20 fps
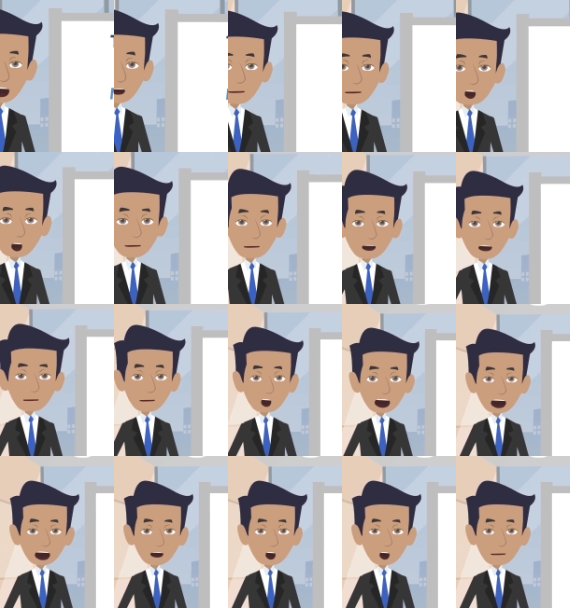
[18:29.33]
meditation,
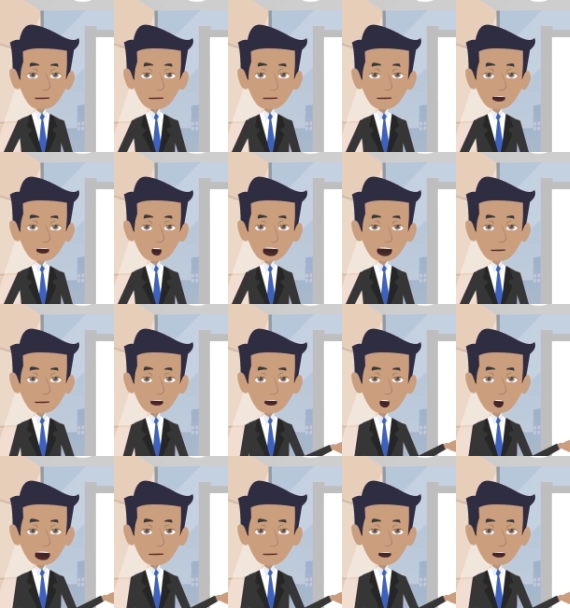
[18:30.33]
exercise,
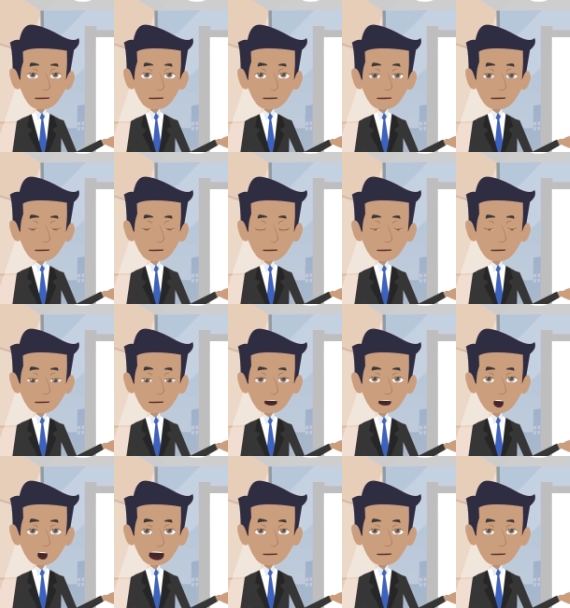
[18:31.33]
reading, and journaling are
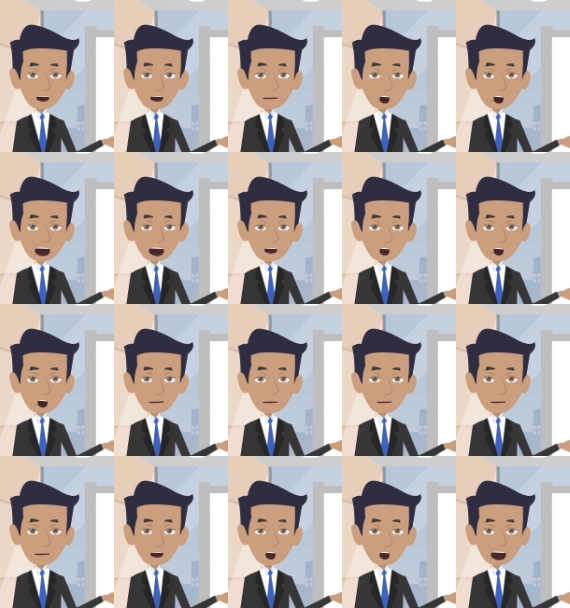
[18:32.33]
proven effective
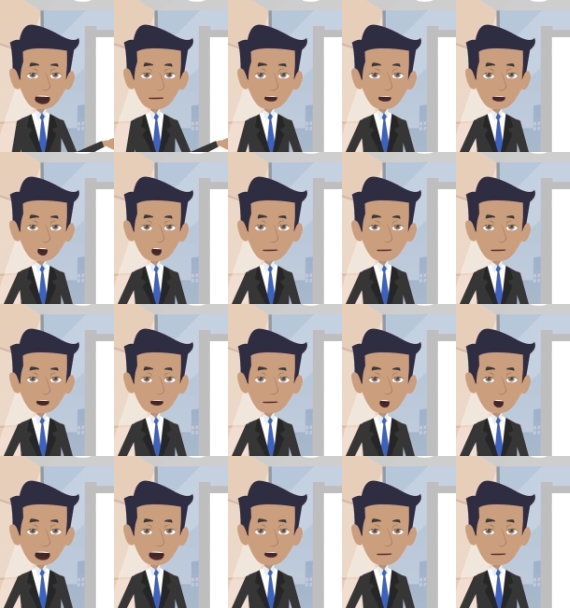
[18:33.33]
ways to make you
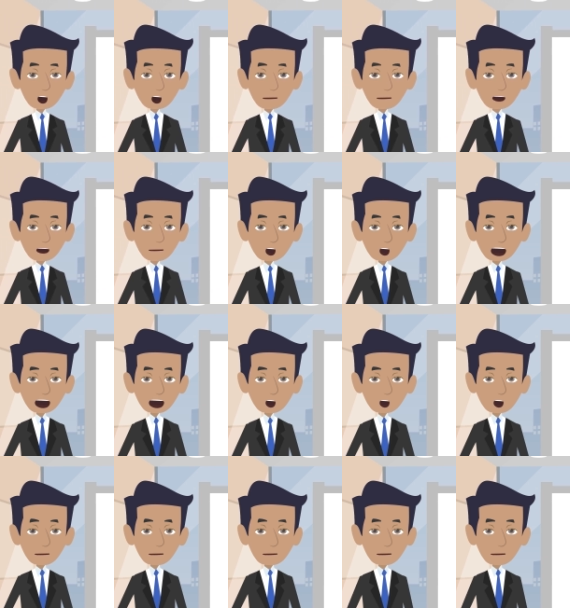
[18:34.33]
healthier, both
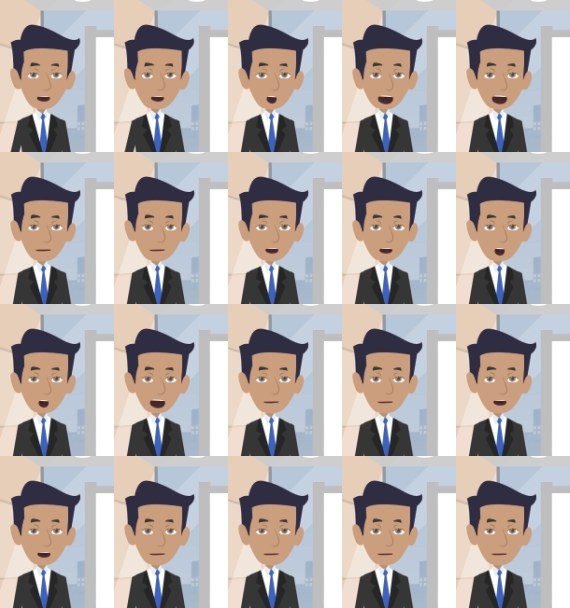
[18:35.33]
physically and mentally.
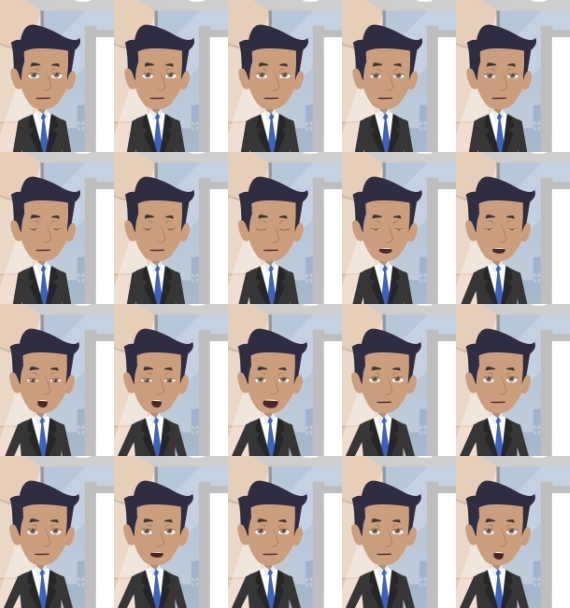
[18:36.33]
So I suggest
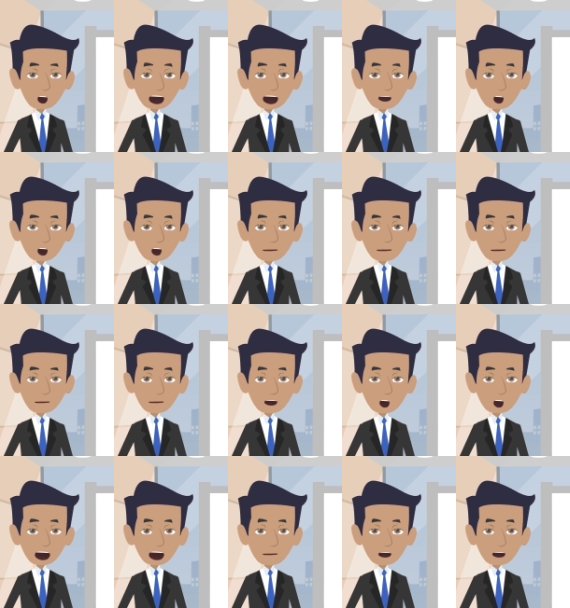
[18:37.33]
making at least these
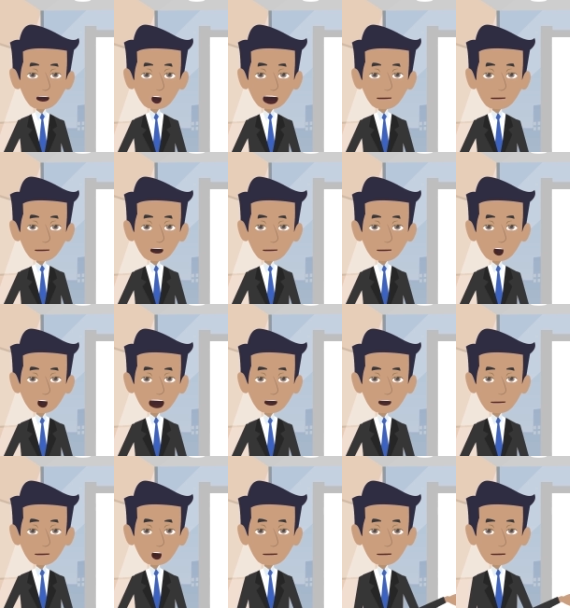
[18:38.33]
four things your
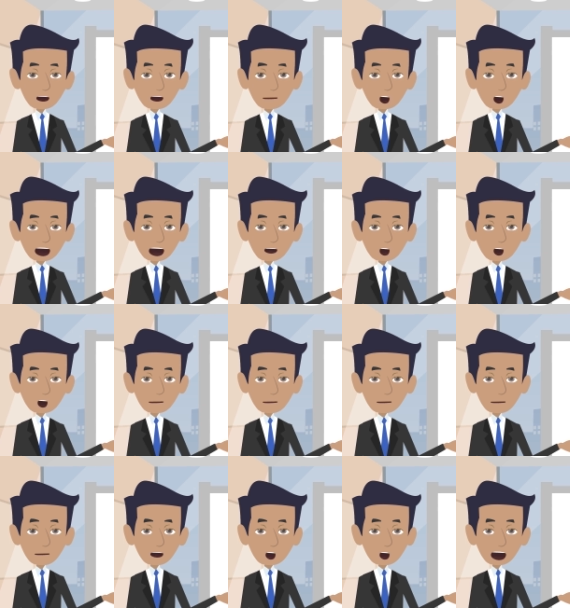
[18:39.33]
habits.
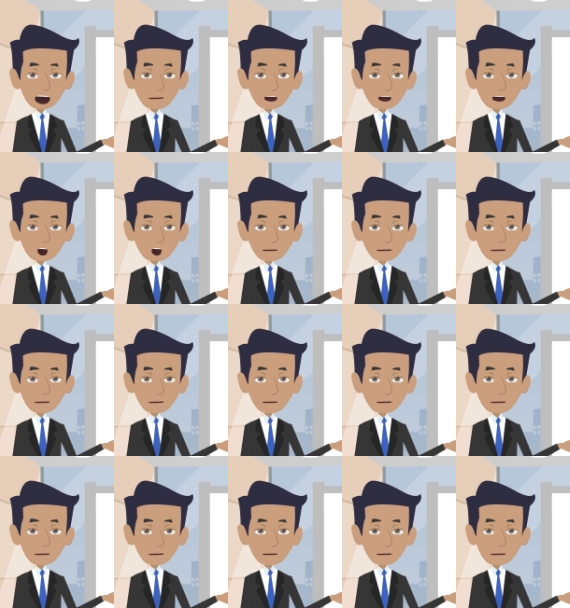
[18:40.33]
Remember,